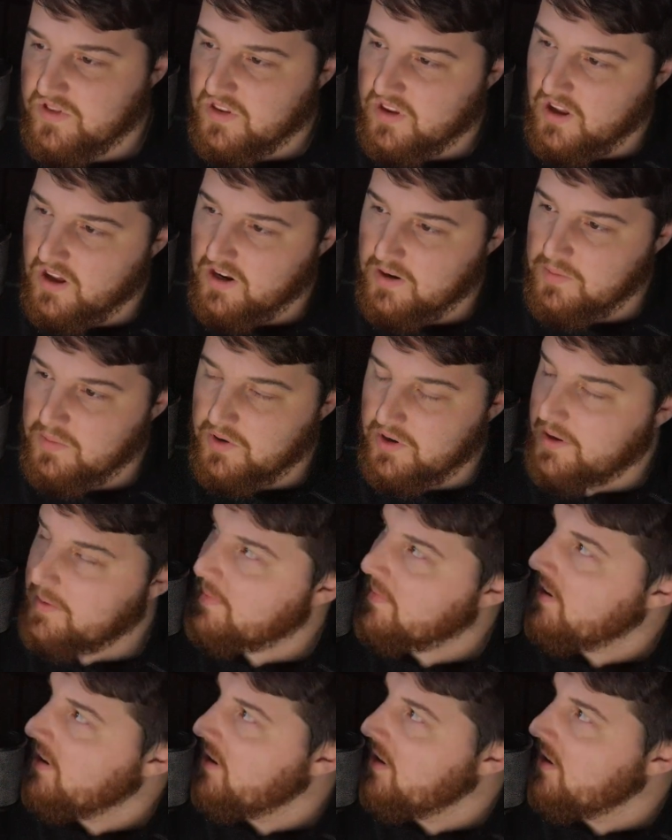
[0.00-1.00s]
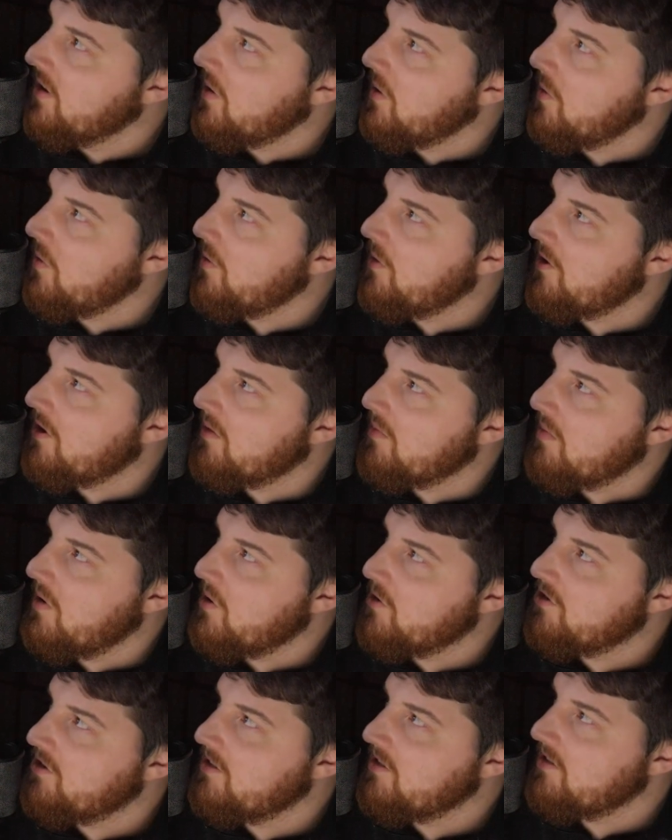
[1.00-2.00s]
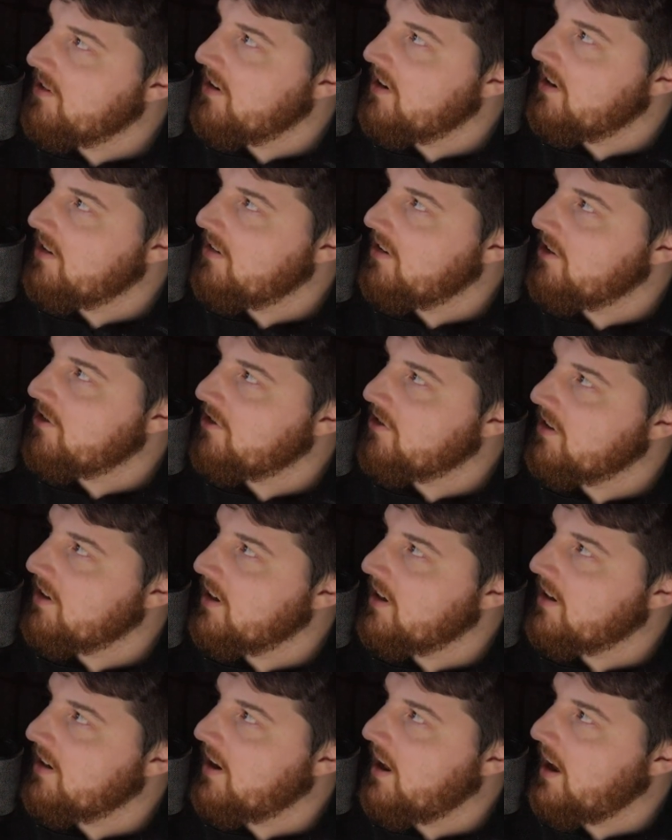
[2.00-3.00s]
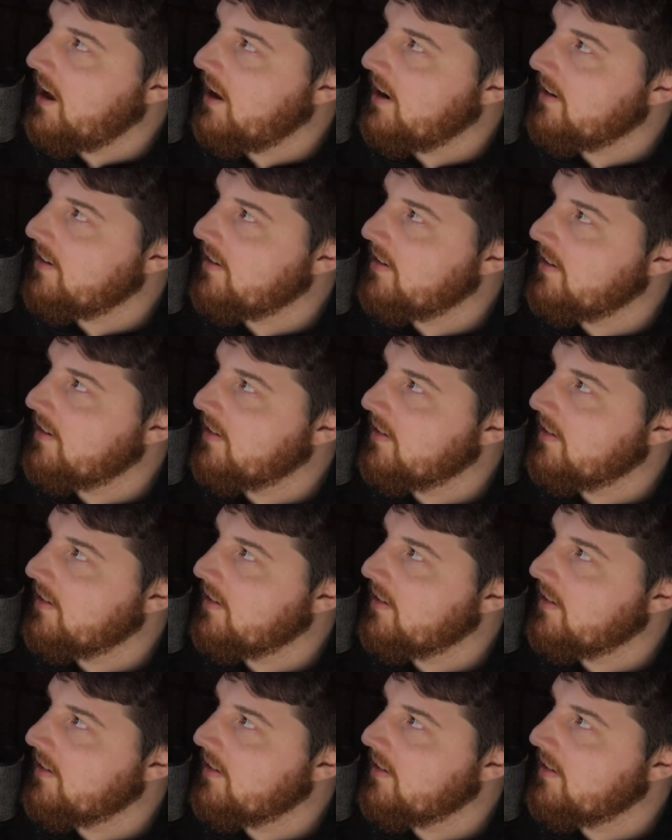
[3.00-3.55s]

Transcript: how you put it, hold their emotions in, essentially, and not